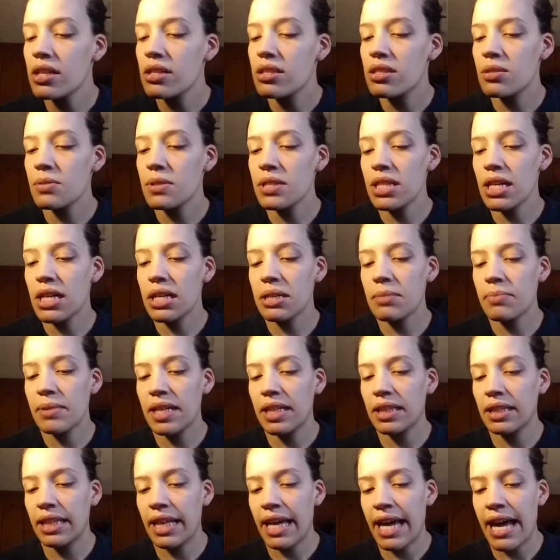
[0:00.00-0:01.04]
So we'll talk
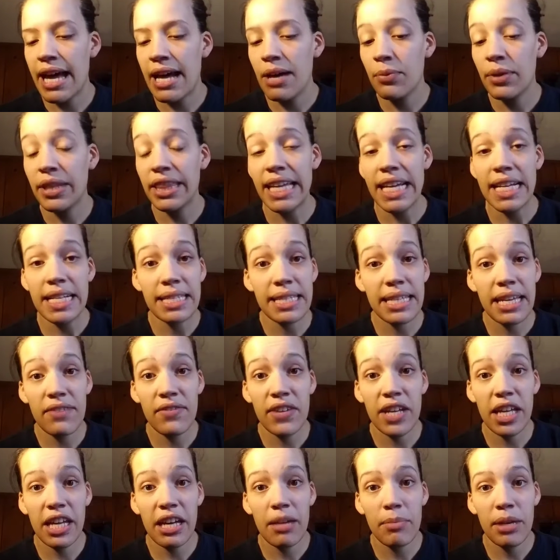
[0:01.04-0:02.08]
about that. With
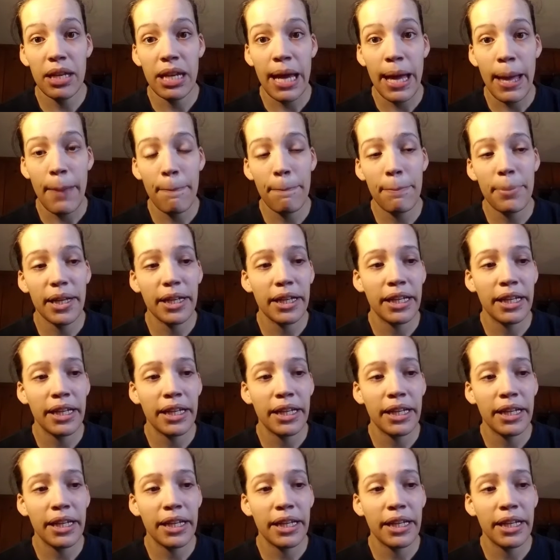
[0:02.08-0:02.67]
Thanksgiving coming up,